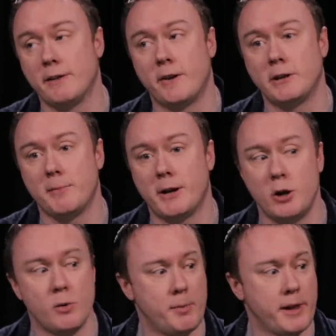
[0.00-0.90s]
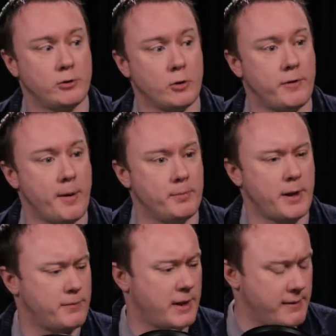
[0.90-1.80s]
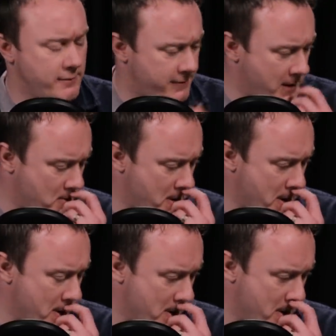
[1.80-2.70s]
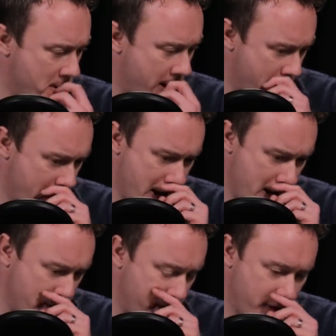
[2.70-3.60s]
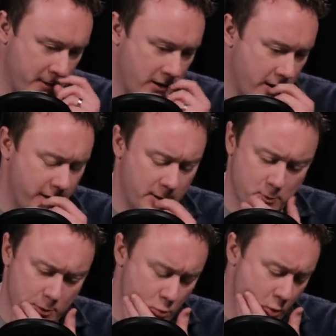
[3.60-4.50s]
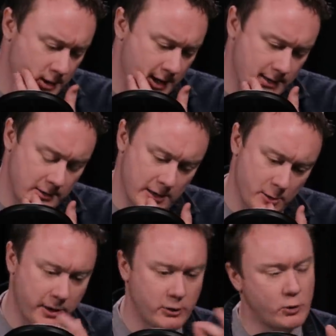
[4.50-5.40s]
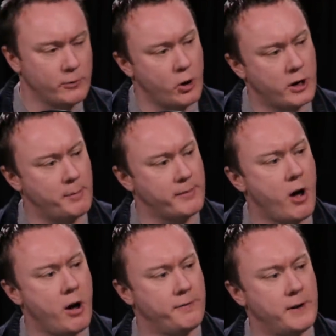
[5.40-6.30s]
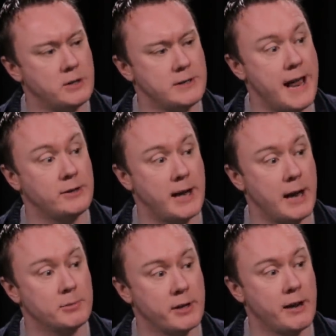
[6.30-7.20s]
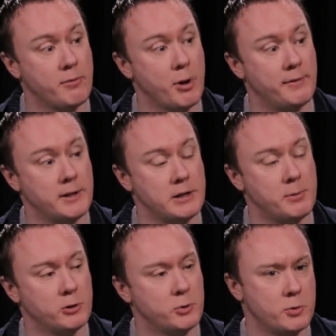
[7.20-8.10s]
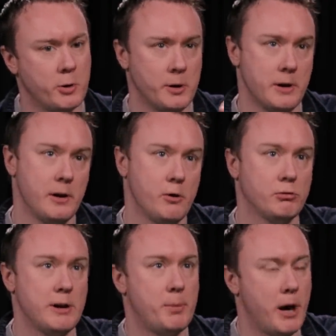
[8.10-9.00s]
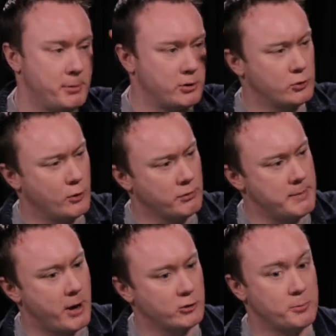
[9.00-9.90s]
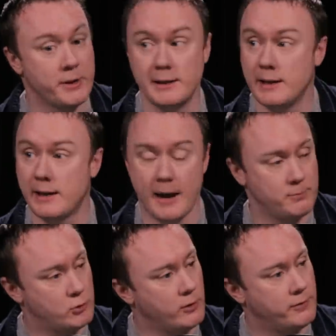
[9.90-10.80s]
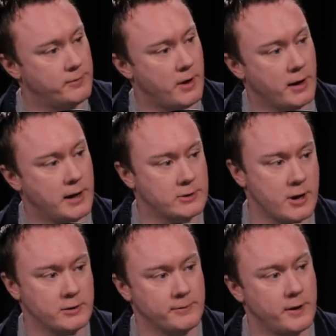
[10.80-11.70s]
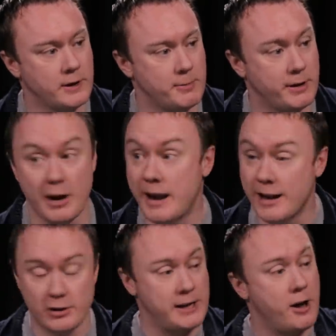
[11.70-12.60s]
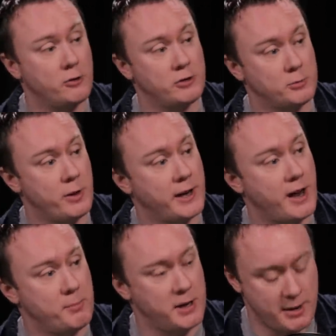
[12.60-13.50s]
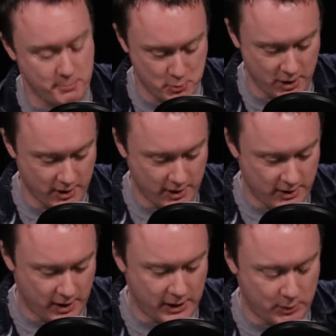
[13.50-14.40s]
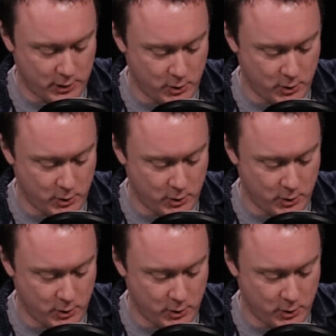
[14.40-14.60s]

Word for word: the funding to make a new one, but they sort of um, they they even found one, and uh, it'll kill me though. I think there was one called Wonderland Dizzy, another one. They sort of got a couple of half-finished NES games that never have Dizzy ones, which were repurposed and sort of repuzzled, but they did get right. sort of uh, Kickstarters and funded to make this, and actually cartridge as well. They gave me, um, I think it was